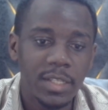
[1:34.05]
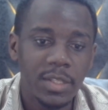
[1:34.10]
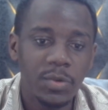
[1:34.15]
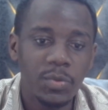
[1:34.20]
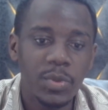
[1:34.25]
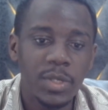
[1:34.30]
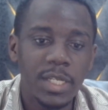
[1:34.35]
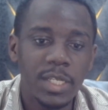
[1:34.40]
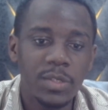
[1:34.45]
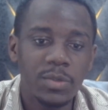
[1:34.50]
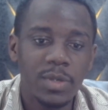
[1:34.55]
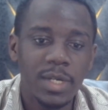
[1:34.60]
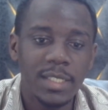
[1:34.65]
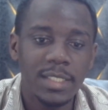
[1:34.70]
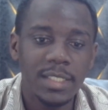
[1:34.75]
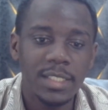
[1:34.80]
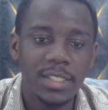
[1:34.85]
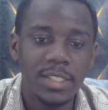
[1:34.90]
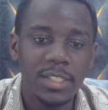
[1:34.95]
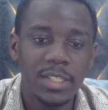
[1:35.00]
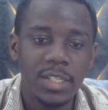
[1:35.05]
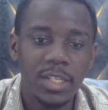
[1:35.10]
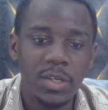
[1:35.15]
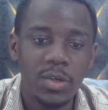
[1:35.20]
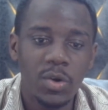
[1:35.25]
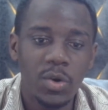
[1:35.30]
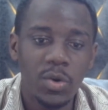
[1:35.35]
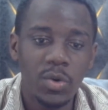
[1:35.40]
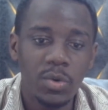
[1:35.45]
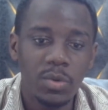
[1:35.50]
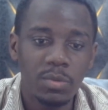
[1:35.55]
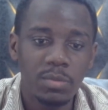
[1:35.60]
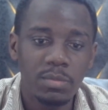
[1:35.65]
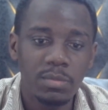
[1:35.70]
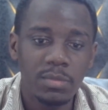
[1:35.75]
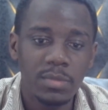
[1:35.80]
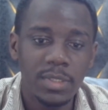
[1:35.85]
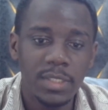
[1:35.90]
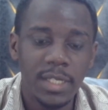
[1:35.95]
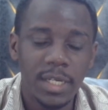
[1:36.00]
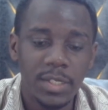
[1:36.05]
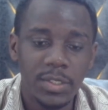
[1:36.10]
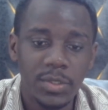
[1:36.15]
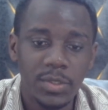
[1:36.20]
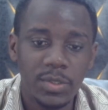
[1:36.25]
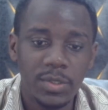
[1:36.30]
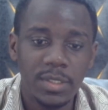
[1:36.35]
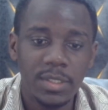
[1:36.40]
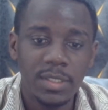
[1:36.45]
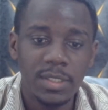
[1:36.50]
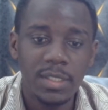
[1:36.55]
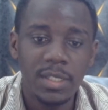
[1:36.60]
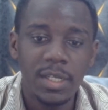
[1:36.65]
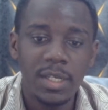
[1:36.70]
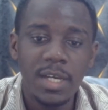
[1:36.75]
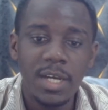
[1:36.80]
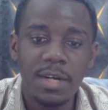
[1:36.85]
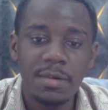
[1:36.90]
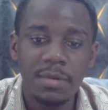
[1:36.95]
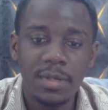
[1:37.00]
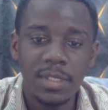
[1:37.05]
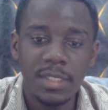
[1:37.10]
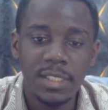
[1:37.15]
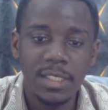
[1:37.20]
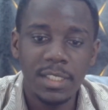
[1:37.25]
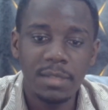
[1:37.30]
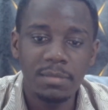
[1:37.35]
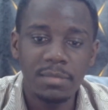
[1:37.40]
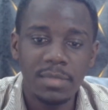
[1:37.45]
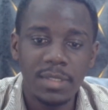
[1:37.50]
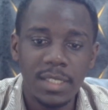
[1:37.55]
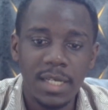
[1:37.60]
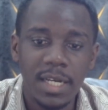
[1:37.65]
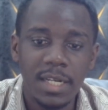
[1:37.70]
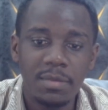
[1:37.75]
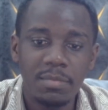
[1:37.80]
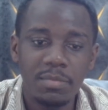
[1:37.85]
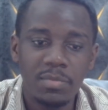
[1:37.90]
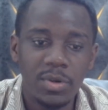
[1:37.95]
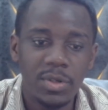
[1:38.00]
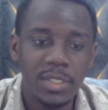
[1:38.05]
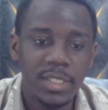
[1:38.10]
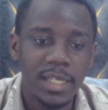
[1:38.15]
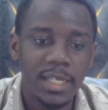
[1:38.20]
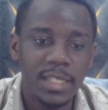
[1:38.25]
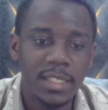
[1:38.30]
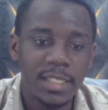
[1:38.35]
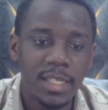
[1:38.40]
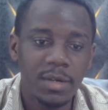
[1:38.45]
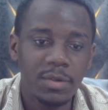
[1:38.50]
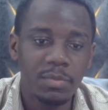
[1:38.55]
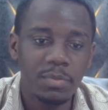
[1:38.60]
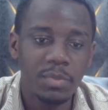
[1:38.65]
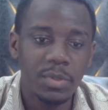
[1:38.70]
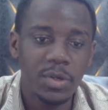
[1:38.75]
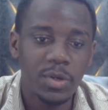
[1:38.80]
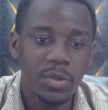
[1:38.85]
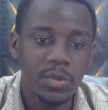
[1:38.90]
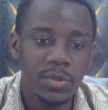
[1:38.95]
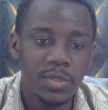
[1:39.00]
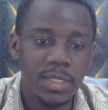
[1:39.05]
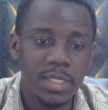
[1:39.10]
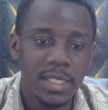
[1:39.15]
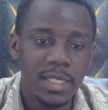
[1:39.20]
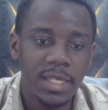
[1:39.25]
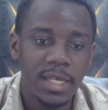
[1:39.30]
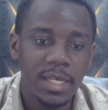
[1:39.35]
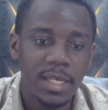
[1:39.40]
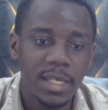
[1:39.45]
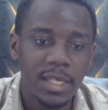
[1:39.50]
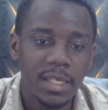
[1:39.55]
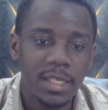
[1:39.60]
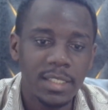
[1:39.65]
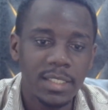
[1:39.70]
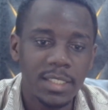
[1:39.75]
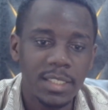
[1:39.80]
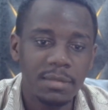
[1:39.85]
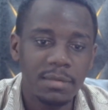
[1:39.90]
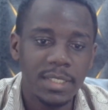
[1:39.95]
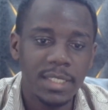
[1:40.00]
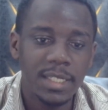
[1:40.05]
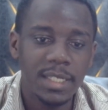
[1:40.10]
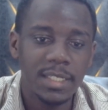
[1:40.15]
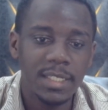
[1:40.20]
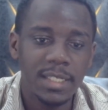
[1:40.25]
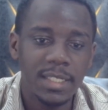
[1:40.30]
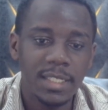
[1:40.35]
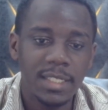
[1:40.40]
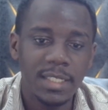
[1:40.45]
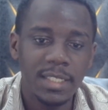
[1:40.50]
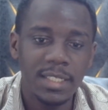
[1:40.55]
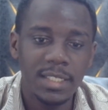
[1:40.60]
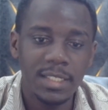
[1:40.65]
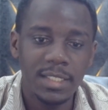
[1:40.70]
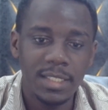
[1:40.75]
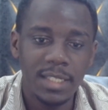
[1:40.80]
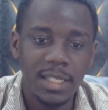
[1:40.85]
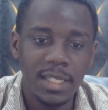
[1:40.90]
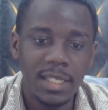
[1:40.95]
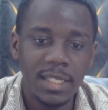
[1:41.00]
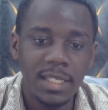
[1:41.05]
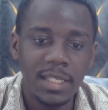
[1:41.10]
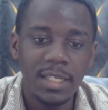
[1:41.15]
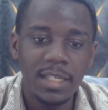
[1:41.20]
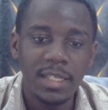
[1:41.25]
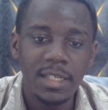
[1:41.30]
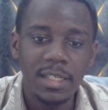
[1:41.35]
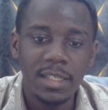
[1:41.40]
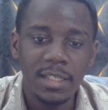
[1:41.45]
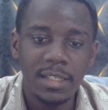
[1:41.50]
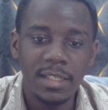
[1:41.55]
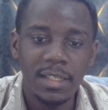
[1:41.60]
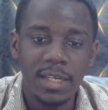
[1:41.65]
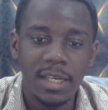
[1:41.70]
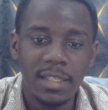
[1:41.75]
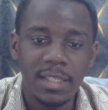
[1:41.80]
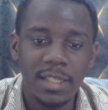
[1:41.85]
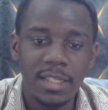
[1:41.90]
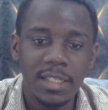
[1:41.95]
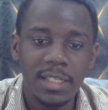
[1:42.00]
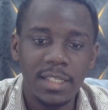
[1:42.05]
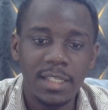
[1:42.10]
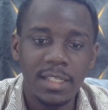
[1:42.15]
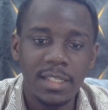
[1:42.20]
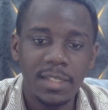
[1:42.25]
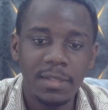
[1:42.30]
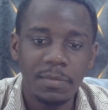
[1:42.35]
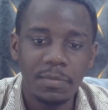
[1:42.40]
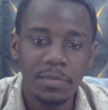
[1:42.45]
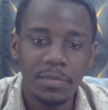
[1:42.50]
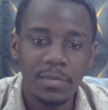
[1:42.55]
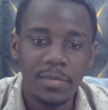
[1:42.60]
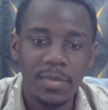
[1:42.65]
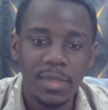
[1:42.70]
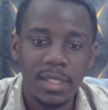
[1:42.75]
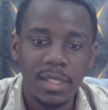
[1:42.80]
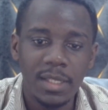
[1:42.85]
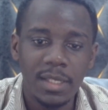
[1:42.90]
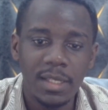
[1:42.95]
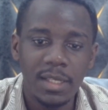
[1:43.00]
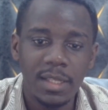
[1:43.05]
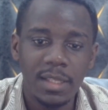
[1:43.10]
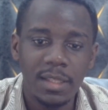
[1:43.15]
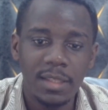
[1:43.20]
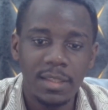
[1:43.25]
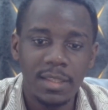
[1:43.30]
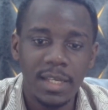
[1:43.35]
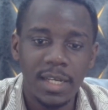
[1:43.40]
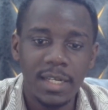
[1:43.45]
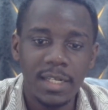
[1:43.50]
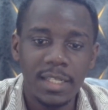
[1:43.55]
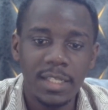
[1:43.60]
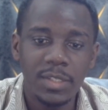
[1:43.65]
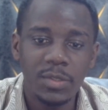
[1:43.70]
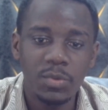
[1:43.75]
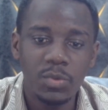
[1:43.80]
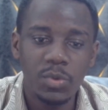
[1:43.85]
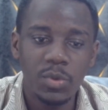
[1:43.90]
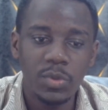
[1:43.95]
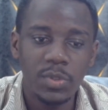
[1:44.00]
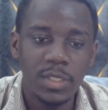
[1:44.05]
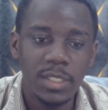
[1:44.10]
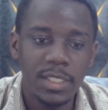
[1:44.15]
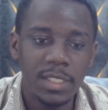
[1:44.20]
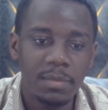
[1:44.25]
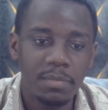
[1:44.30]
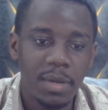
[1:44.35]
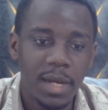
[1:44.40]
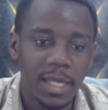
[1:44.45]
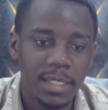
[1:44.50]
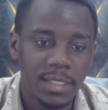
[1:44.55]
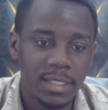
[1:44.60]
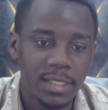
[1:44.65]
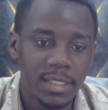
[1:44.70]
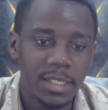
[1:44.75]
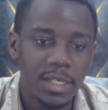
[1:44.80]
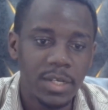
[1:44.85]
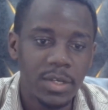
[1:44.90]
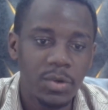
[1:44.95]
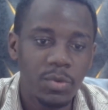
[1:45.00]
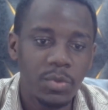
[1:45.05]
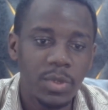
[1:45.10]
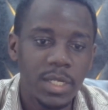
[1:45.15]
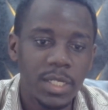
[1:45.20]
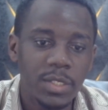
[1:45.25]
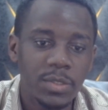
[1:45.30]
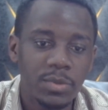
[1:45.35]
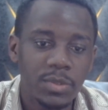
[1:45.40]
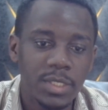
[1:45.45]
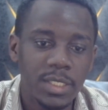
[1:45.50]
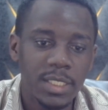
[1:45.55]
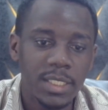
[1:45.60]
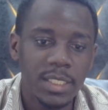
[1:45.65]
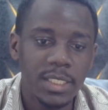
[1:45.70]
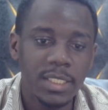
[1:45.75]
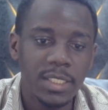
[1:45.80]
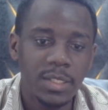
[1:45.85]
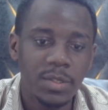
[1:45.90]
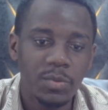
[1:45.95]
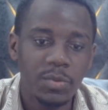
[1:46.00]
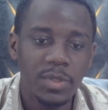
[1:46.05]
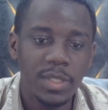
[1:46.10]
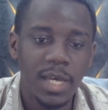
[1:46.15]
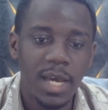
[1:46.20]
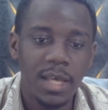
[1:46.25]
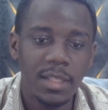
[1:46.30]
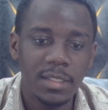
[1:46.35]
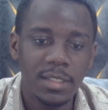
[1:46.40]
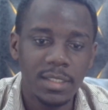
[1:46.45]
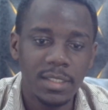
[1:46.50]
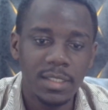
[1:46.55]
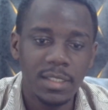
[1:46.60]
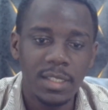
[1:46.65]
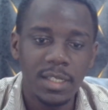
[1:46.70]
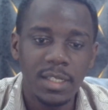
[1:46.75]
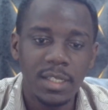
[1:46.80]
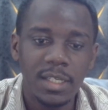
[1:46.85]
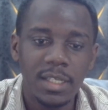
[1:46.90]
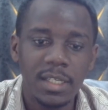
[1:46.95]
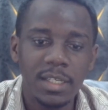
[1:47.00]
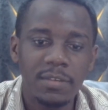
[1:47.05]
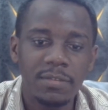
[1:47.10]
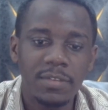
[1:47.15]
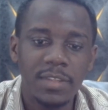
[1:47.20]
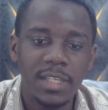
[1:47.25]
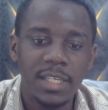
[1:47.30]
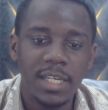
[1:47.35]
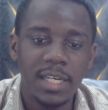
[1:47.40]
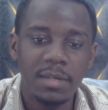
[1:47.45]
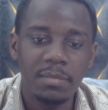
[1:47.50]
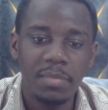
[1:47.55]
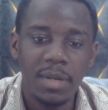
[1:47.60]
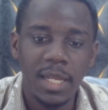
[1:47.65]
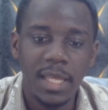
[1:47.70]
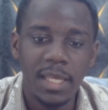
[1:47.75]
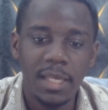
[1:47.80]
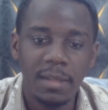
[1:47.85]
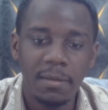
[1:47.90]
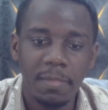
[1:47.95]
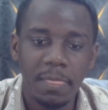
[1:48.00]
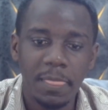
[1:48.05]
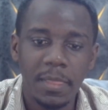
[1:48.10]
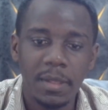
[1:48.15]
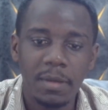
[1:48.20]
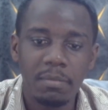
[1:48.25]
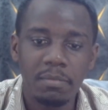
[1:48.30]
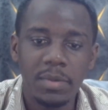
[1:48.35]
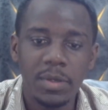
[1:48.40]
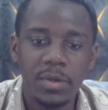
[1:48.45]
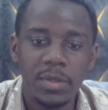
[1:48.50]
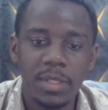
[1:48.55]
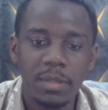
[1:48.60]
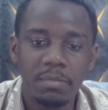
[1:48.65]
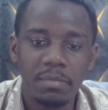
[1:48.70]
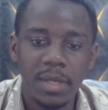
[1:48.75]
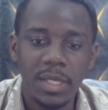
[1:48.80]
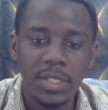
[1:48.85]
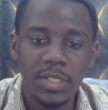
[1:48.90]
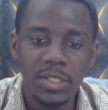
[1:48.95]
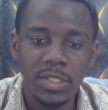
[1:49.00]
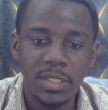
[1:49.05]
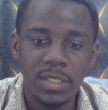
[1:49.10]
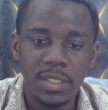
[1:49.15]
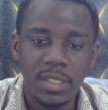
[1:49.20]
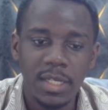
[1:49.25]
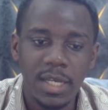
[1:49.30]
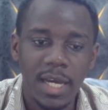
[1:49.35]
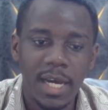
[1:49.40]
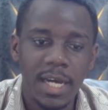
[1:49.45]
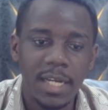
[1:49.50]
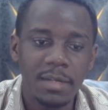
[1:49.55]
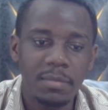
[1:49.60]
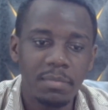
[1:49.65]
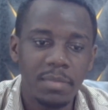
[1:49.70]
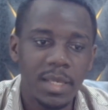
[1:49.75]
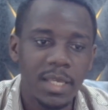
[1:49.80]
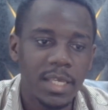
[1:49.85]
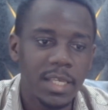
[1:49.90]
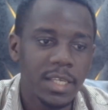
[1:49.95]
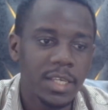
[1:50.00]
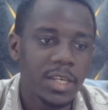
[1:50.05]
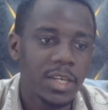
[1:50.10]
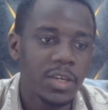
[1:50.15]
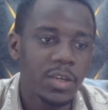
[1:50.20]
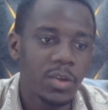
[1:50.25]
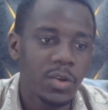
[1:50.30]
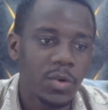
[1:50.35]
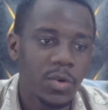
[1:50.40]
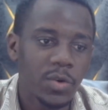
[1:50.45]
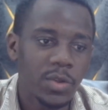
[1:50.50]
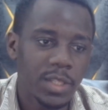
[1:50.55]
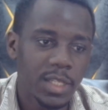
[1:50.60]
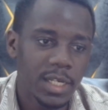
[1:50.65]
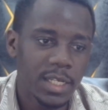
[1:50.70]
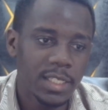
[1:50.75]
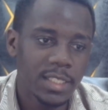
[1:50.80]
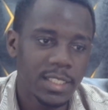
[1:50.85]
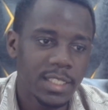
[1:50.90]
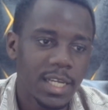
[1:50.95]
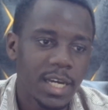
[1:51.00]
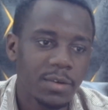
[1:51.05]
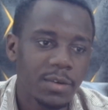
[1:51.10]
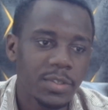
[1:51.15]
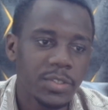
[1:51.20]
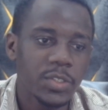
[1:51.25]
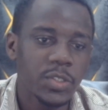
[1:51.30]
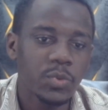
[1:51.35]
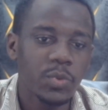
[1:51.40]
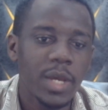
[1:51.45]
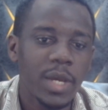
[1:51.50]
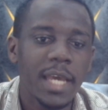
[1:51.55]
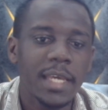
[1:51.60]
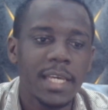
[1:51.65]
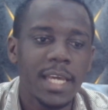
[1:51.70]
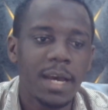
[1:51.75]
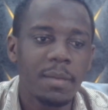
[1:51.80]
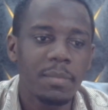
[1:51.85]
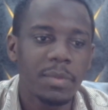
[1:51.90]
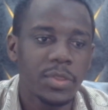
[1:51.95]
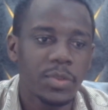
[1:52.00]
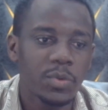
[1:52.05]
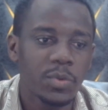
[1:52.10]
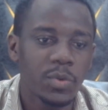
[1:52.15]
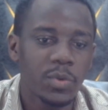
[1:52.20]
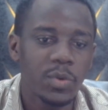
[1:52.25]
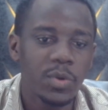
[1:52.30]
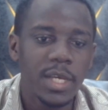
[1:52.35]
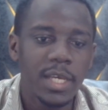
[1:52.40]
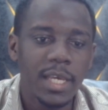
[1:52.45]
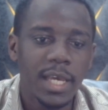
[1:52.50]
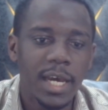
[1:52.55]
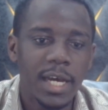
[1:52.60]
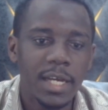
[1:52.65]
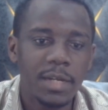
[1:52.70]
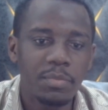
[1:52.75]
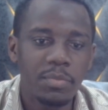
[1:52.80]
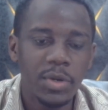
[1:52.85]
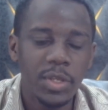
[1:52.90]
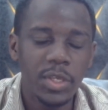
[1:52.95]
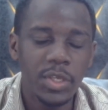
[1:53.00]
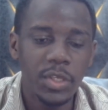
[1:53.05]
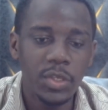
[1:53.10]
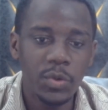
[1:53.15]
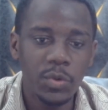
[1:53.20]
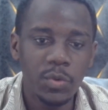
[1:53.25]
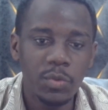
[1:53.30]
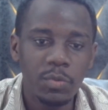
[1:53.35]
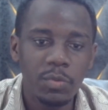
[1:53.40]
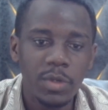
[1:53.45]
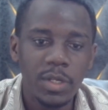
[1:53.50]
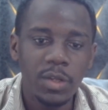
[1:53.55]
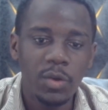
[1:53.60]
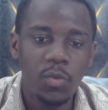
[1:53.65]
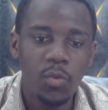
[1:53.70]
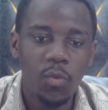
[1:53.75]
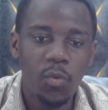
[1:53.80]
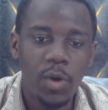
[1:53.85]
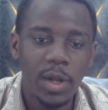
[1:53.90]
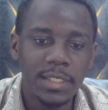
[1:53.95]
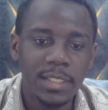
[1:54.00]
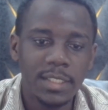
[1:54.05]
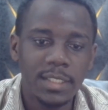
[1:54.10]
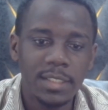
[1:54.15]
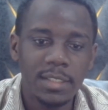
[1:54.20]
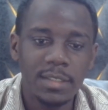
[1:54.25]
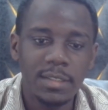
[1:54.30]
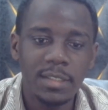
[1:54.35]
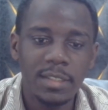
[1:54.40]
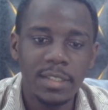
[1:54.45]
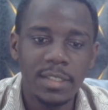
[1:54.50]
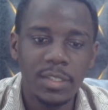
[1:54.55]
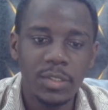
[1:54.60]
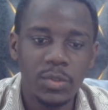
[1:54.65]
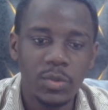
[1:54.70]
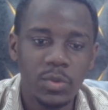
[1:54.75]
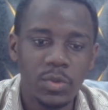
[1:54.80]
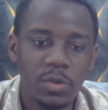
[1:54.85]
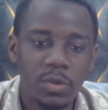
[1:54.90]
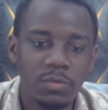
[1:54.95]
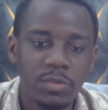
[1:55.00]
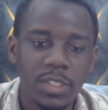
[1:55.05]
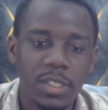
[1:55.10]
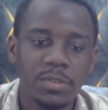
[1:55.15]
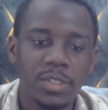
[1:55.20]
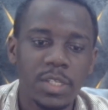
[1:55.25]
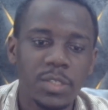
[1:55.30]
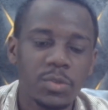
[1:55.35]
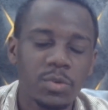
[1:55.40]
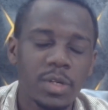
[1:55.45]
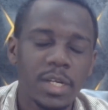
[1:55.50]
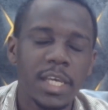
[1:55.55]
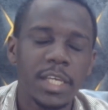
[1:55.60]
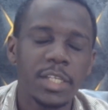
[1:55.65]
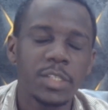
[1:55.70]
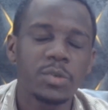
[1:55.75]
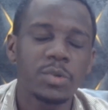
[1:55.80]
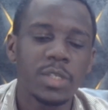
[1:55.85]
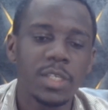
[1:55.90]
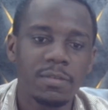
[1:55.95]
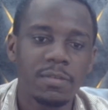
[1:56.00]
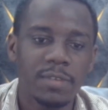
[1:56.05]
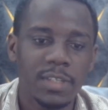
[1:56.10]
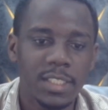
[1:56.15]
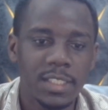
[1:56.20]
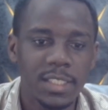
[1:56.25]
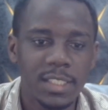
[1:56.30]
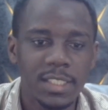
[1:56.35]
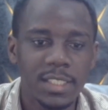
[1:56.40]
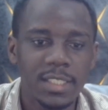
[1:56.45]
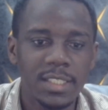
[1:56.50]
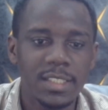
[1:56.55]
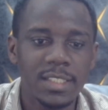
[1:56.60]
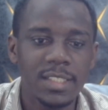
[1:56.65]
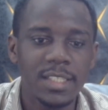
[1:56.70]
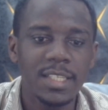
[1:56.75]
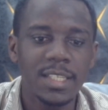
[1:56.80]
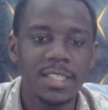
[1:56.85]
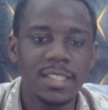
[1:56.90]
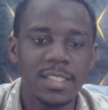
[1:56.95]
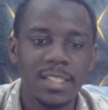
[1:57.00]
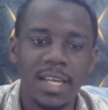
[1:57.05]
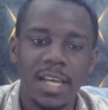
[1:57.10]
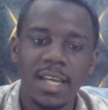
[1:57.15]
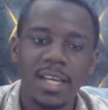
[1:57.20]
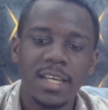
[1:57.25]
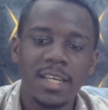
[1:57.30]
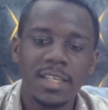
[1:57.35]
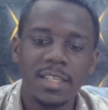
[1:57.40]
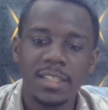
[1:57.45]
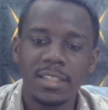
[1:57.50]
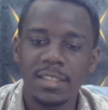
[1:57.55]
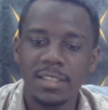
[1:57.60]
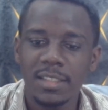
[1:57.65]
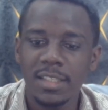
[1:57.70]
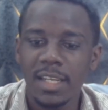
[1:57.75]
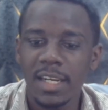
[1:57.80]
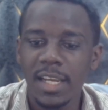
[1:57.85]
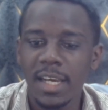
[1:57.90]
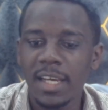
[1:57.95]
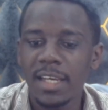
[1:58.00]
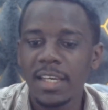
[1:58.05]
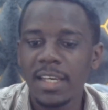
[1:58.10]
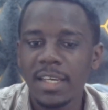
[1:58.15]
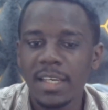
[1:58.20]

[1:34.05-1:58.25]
We need to assess Nico Jackson, Rhys James, and Broja is out because he's irritated in his knee, the other knee, than it was in the past. We need to see with others if they can play, be on the bench, and be on the list. Now, this is where I come in through and bring you what the source of Chelsea is going to hate to give us. This is Ninza Kinsella.